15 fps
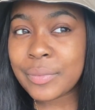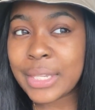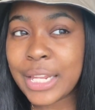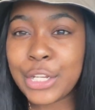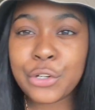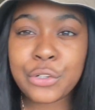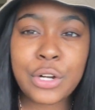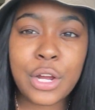
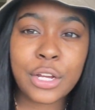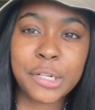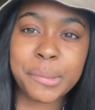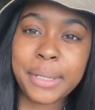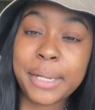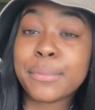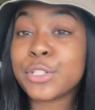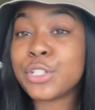you're not gonna
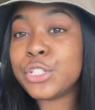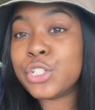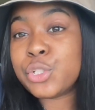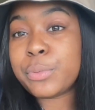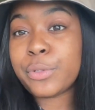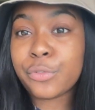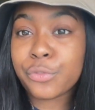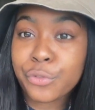be able to
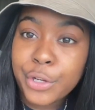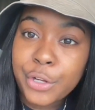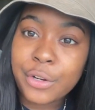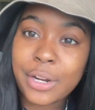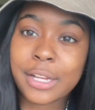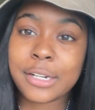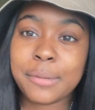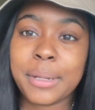just be free. You're
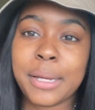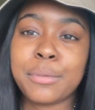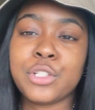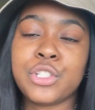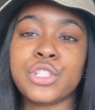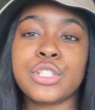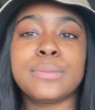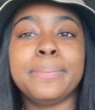not gonna be able to
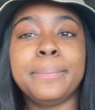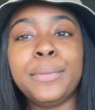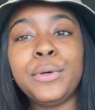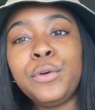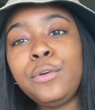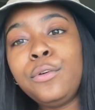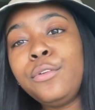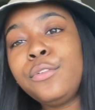just
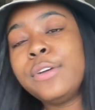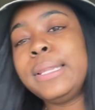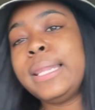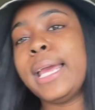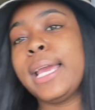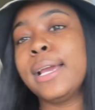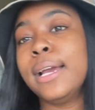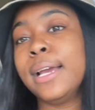move and
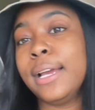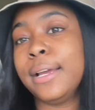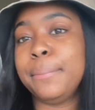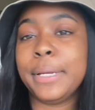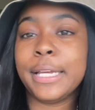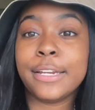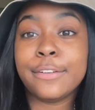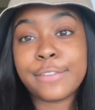like
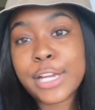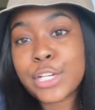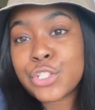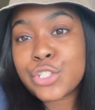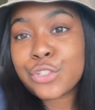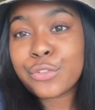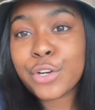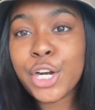be
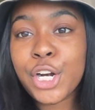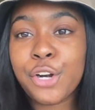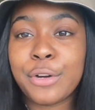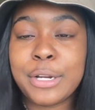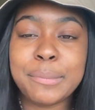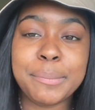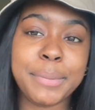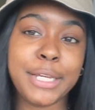adventurer
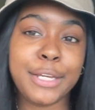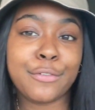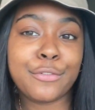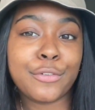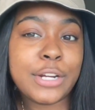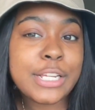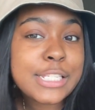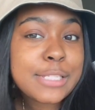and be
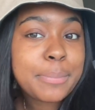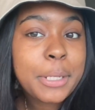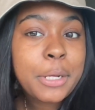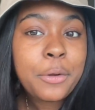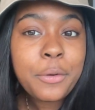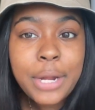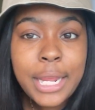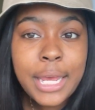free
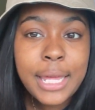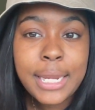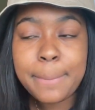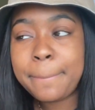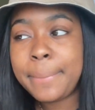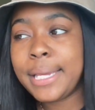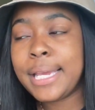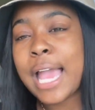spirit
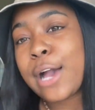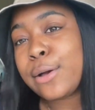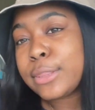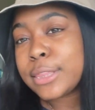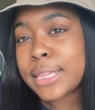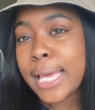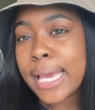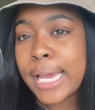and be
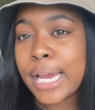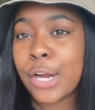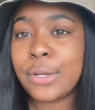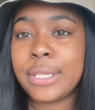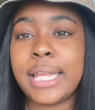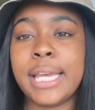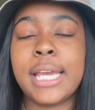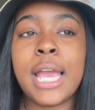out there.
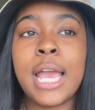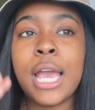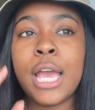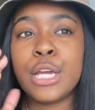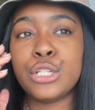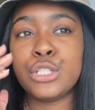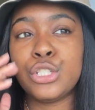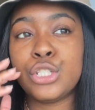And like,
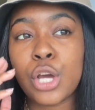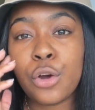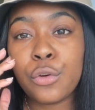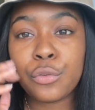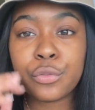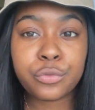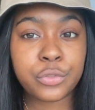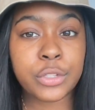
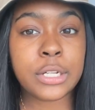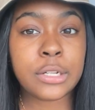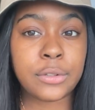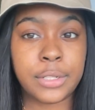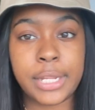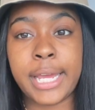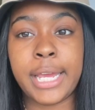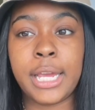don't feel
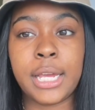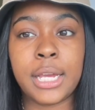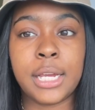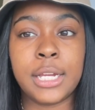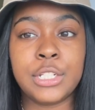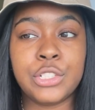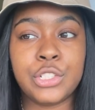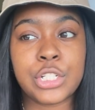like
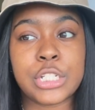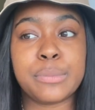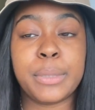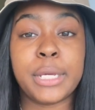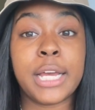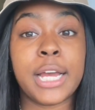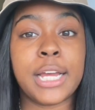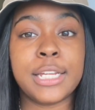just
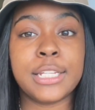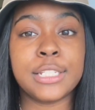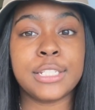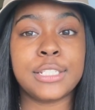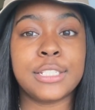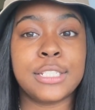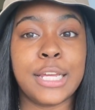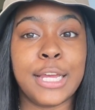
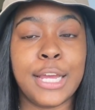because